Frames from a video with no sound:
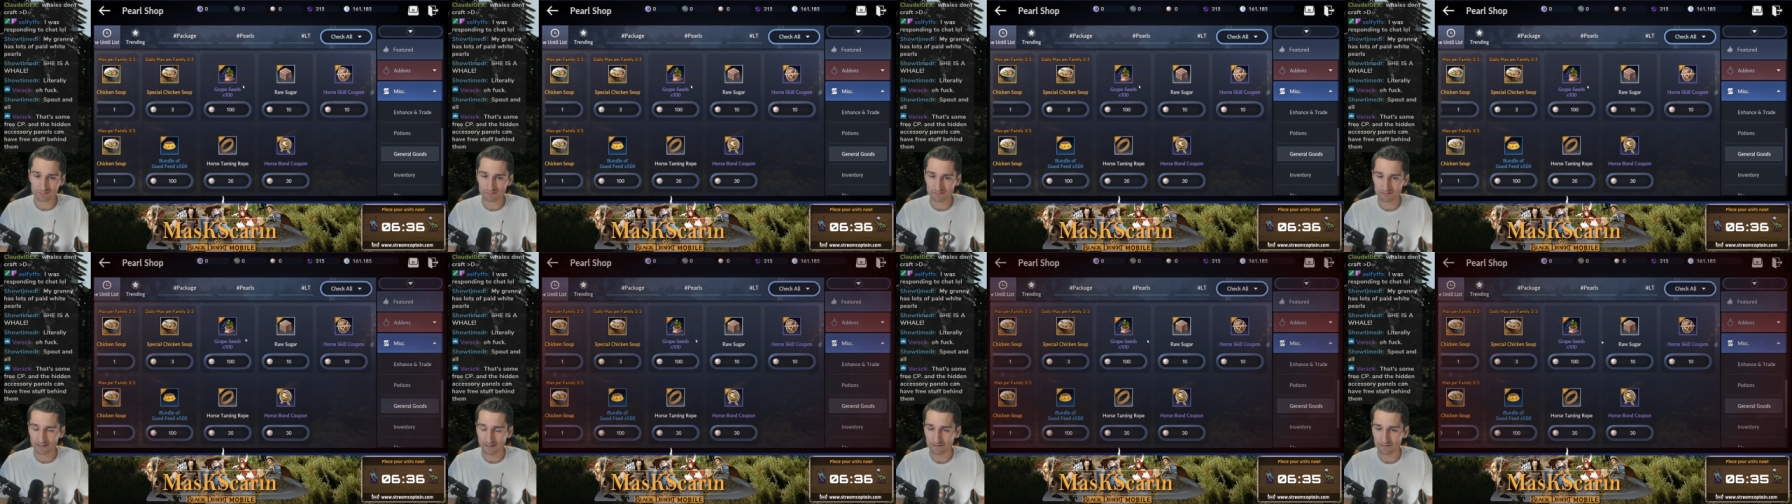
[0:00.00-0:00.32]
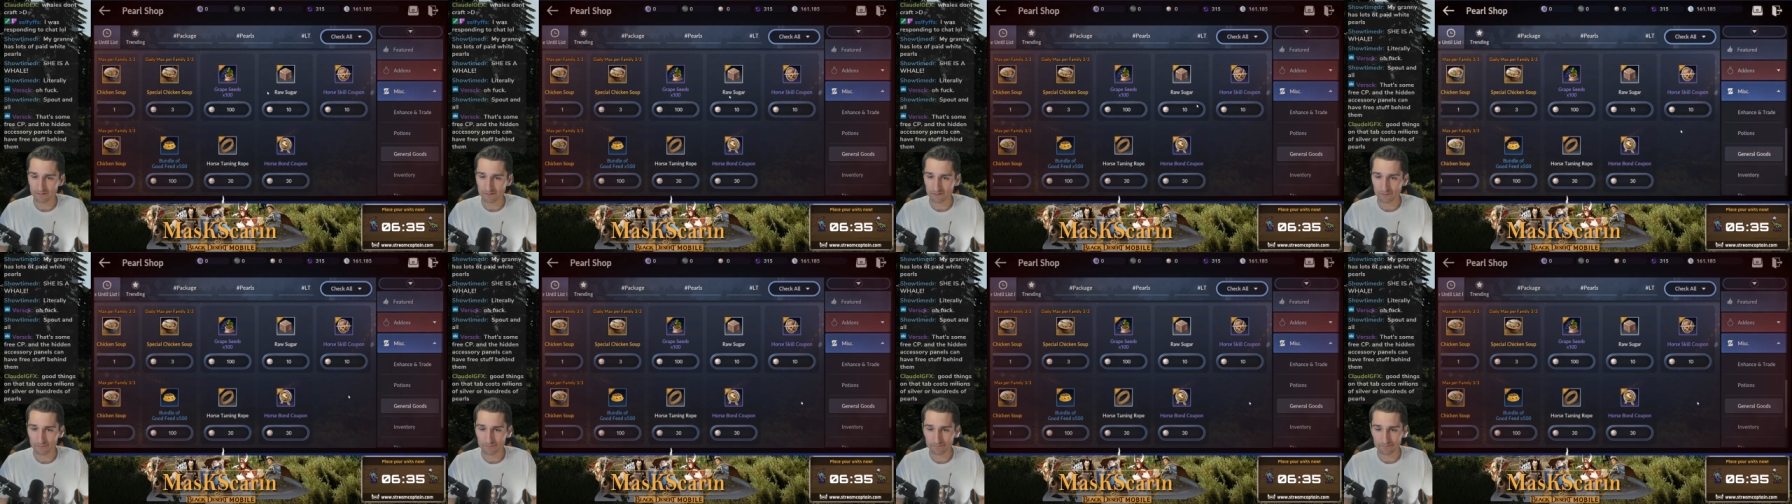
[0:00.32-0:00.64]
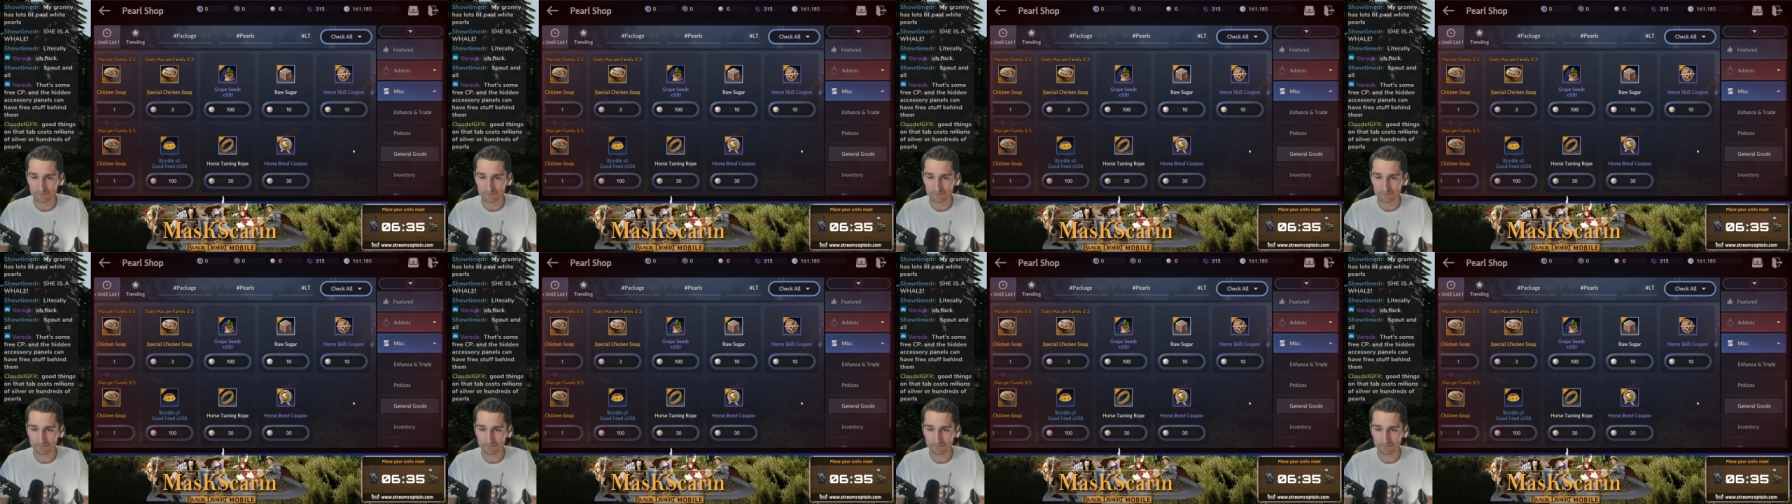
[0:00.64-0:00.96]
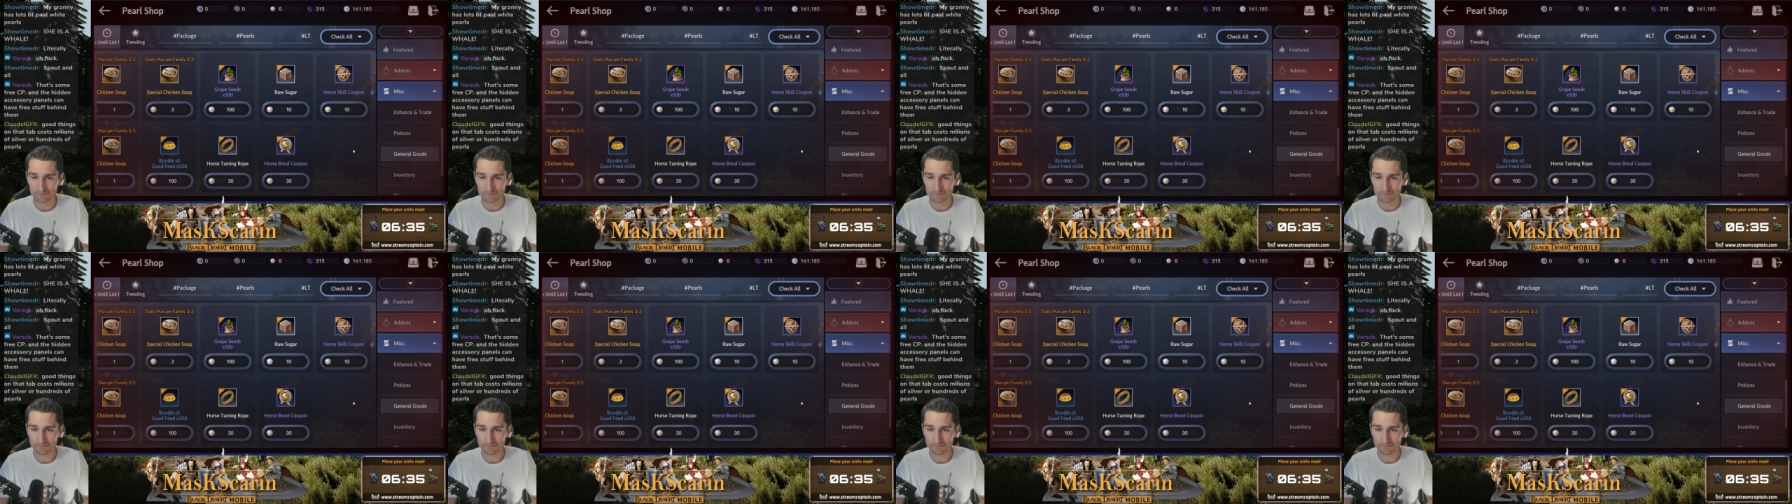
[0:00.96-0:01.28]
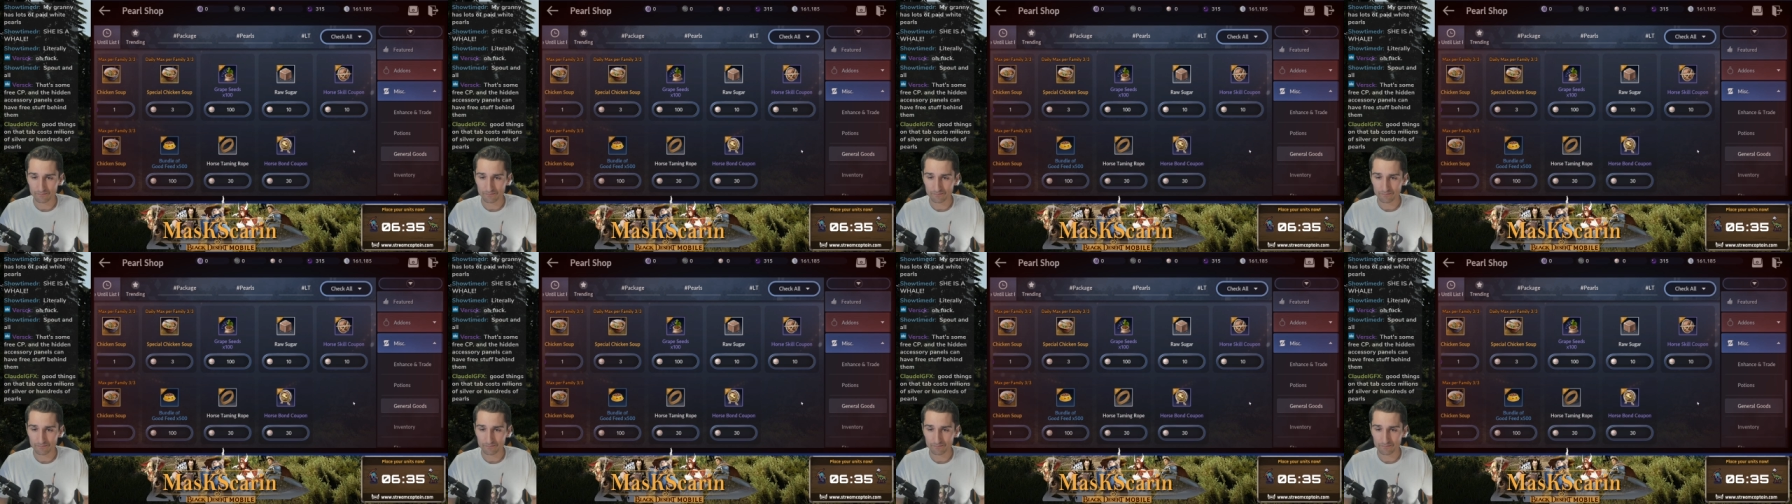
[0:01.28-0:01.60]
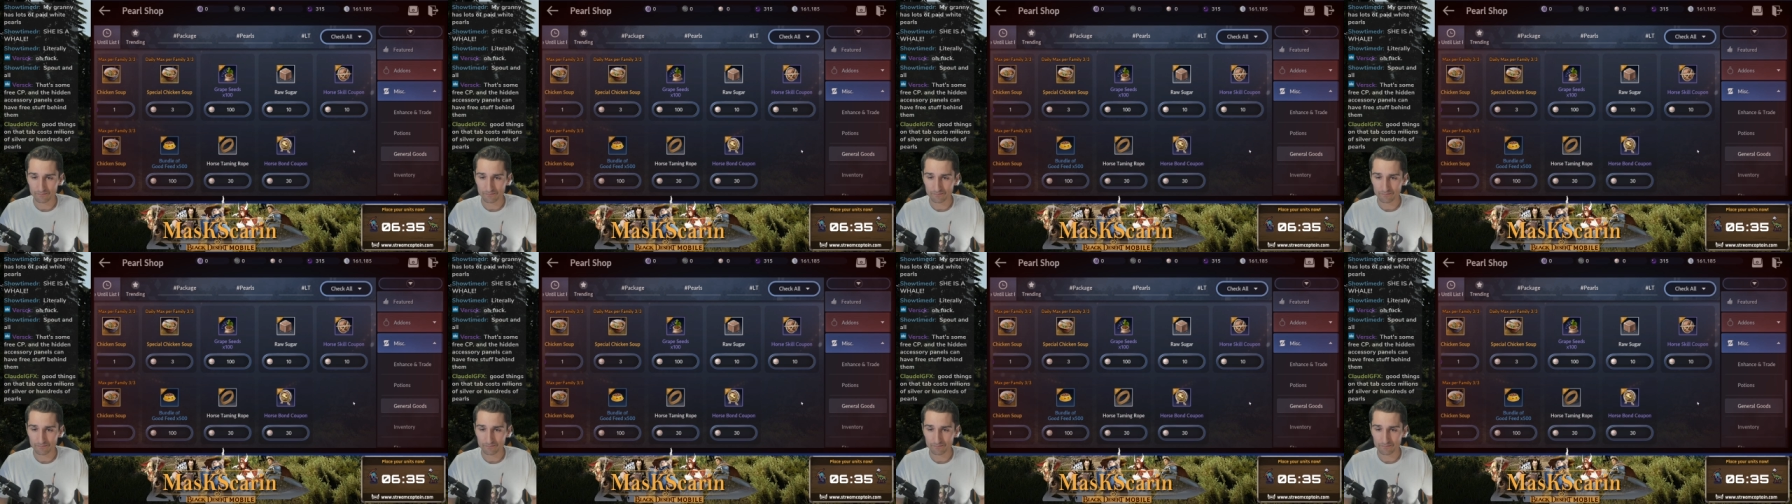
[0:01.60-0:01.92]
I don't know, man. How deep are your
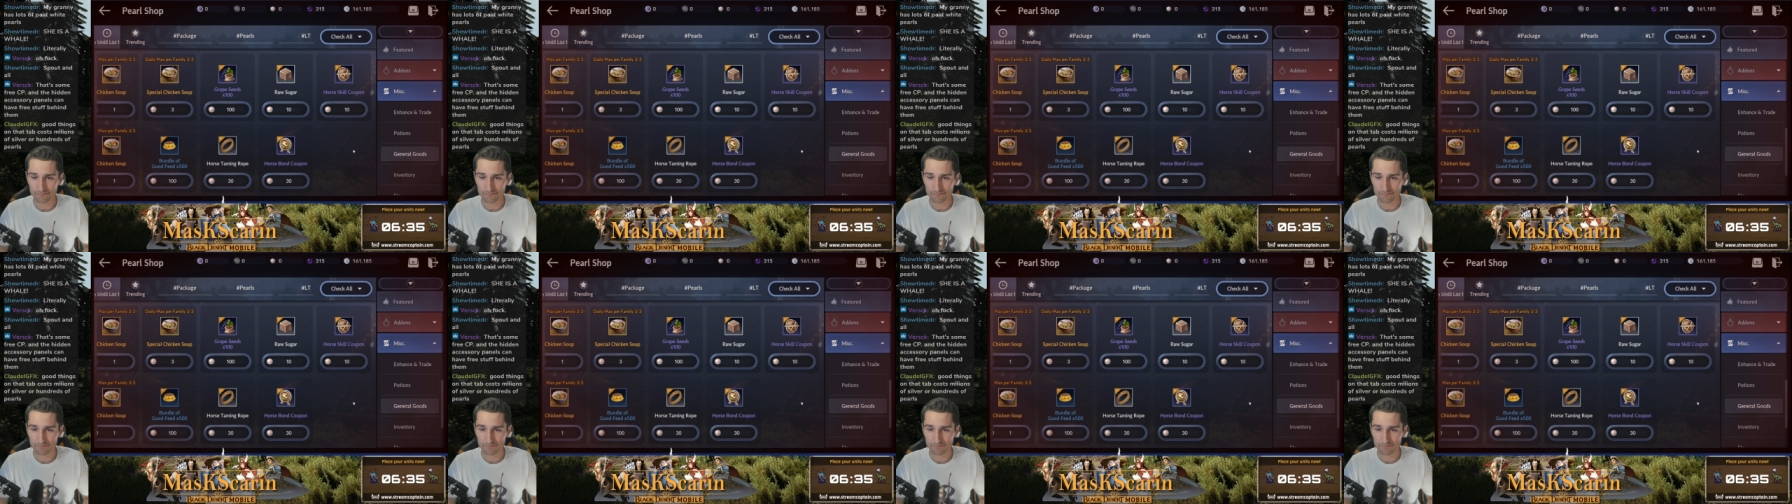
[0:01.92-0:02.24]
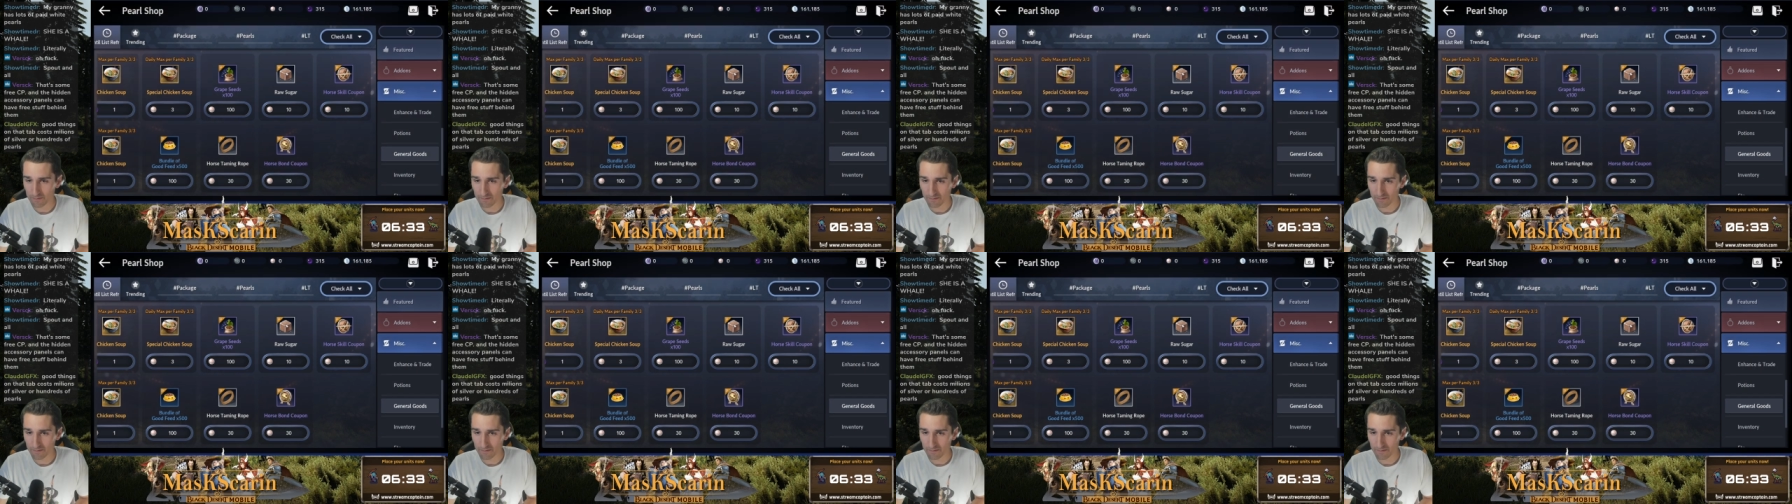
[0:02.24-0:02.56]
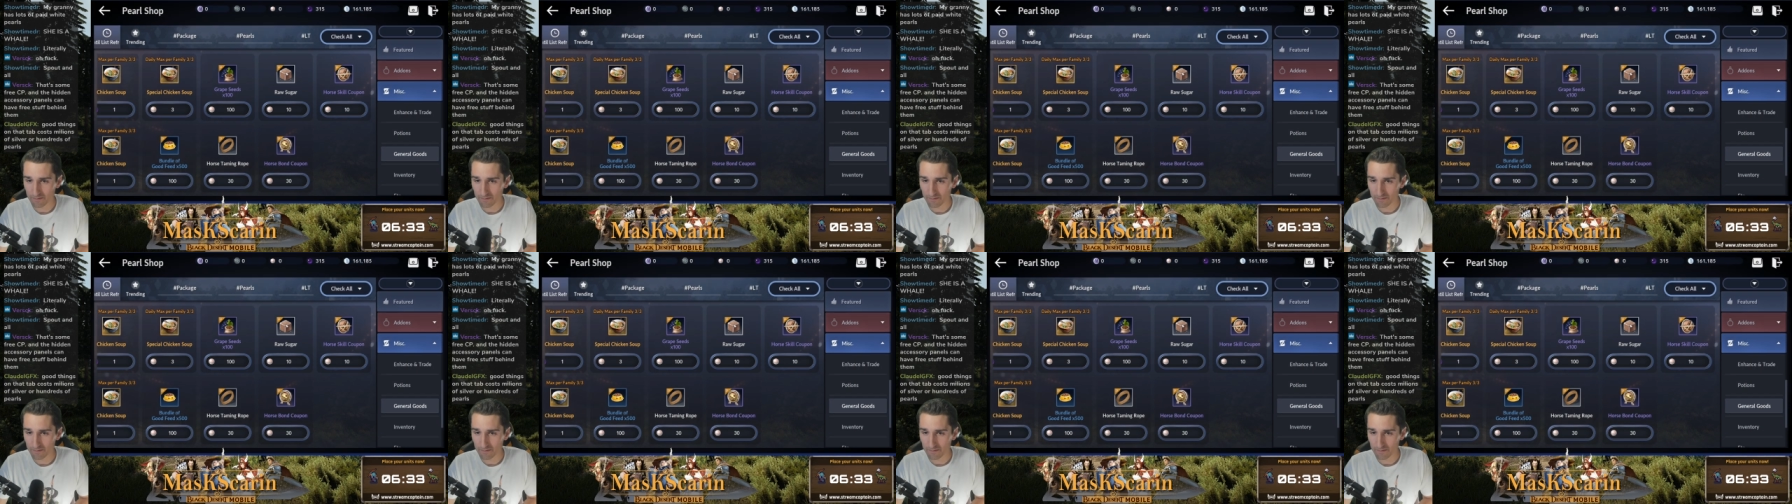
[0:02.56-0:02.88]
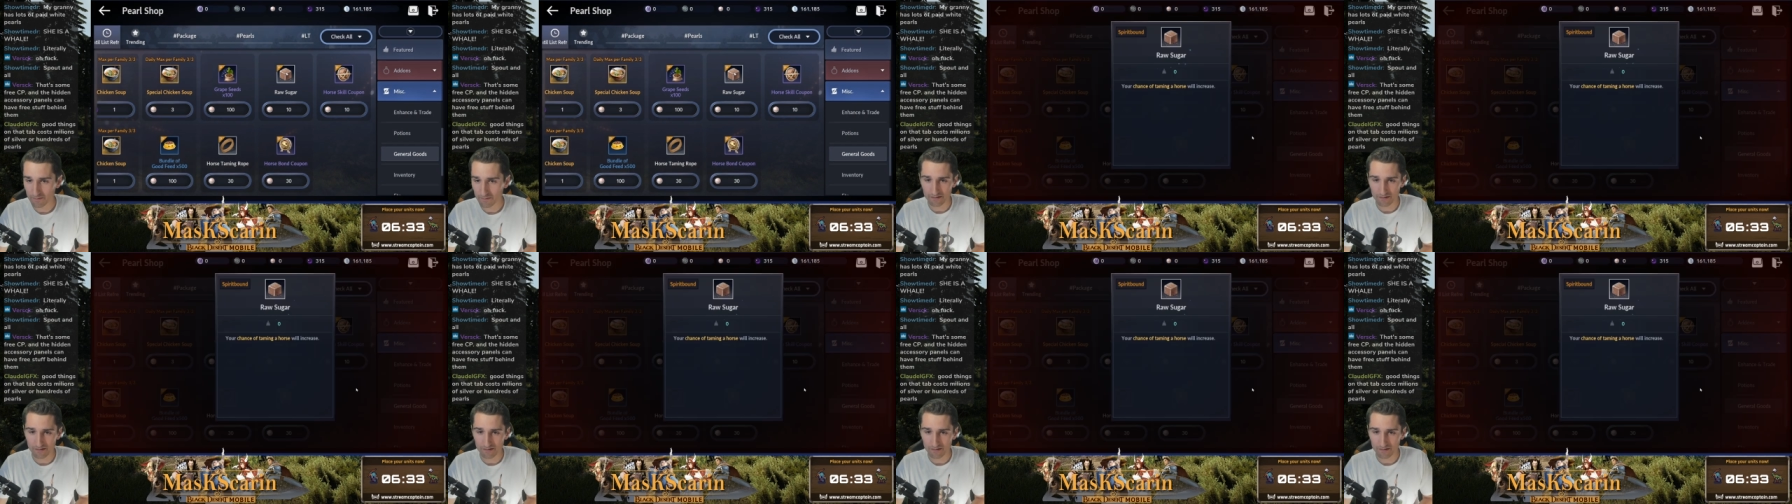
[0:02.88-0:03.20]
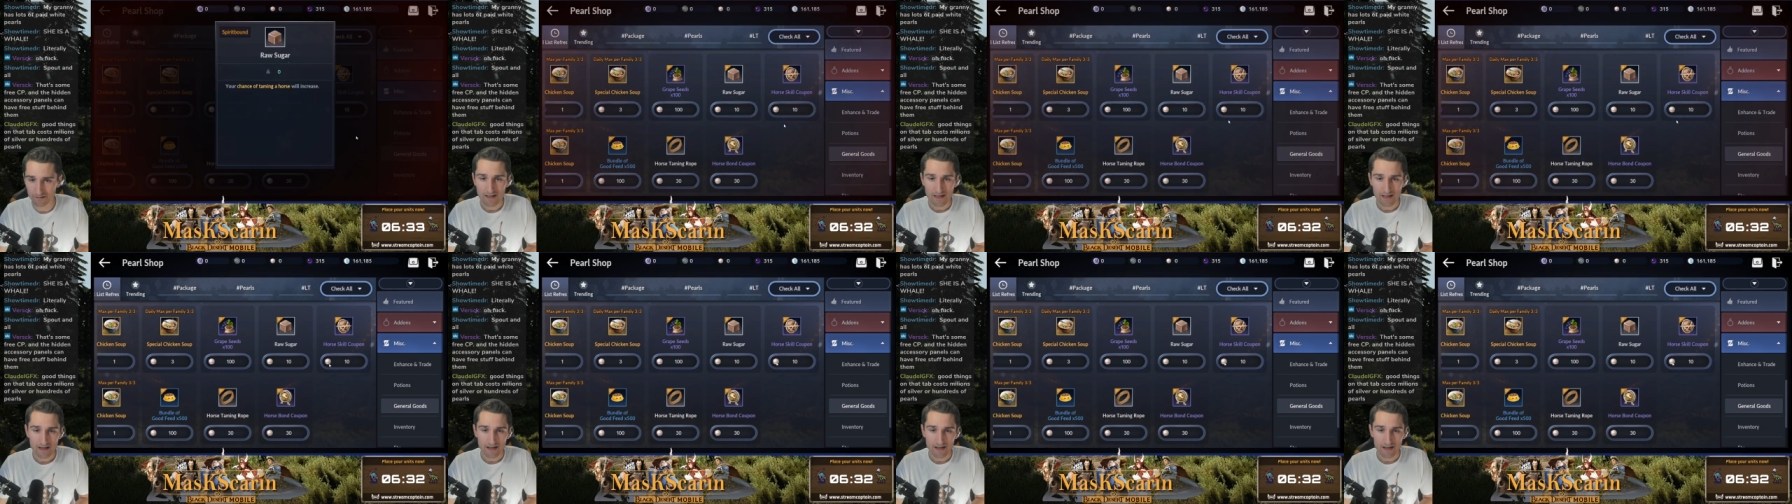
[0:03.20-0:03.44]
pockets? What, do we want to talk about here?